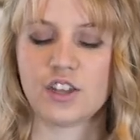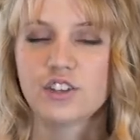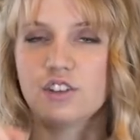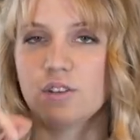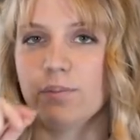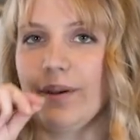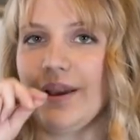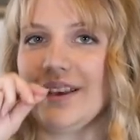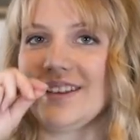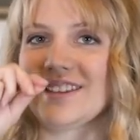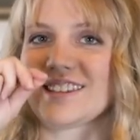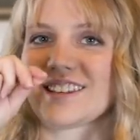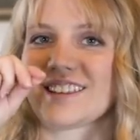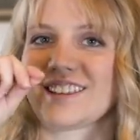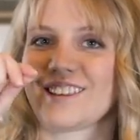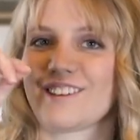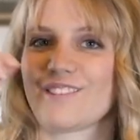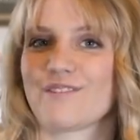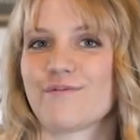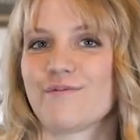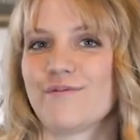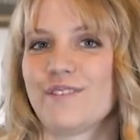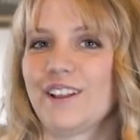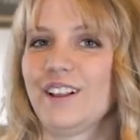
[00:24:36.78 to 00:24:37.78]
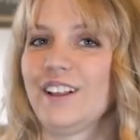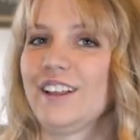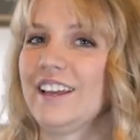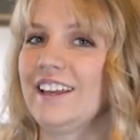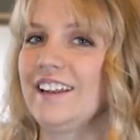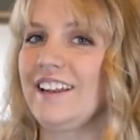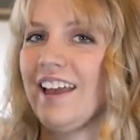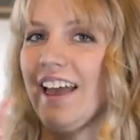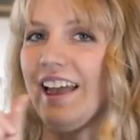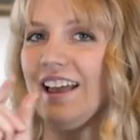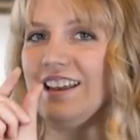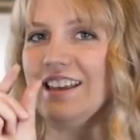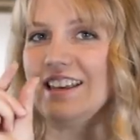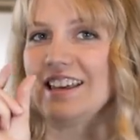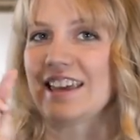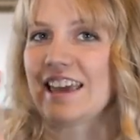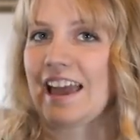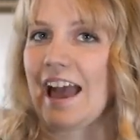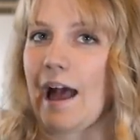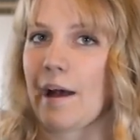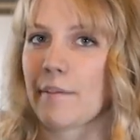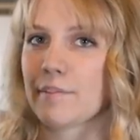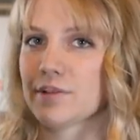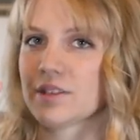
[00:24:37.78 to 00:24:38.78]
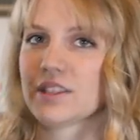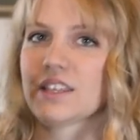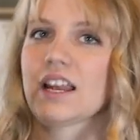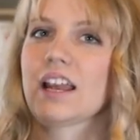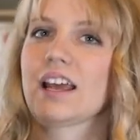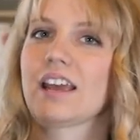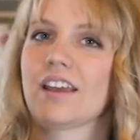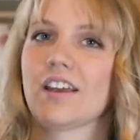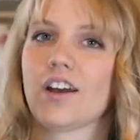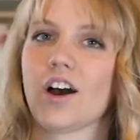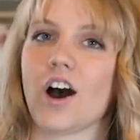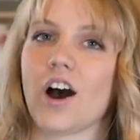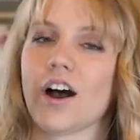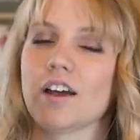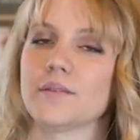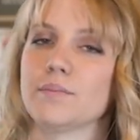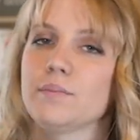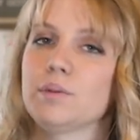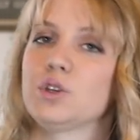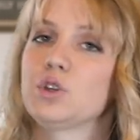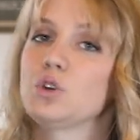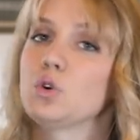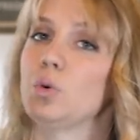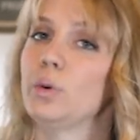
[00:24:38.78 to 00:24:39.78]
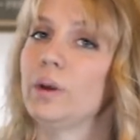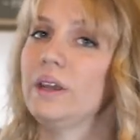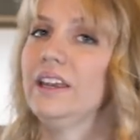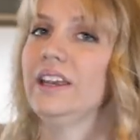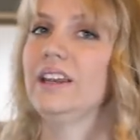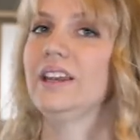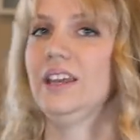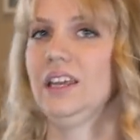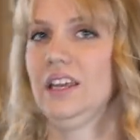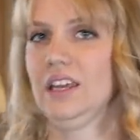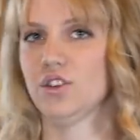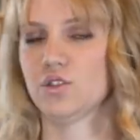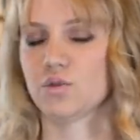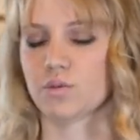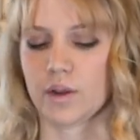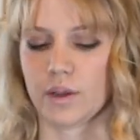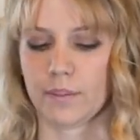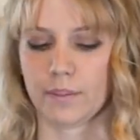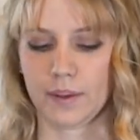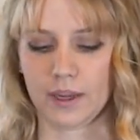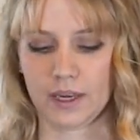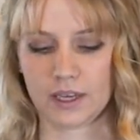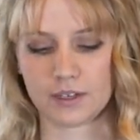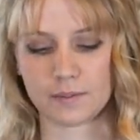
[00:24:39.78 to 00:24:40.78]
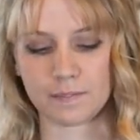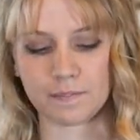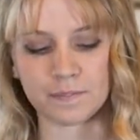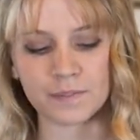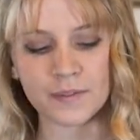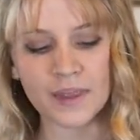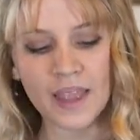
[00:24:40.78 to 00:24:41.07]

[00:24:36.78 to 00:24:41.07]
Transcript: to basically fill in any gaps that I got between each repeat.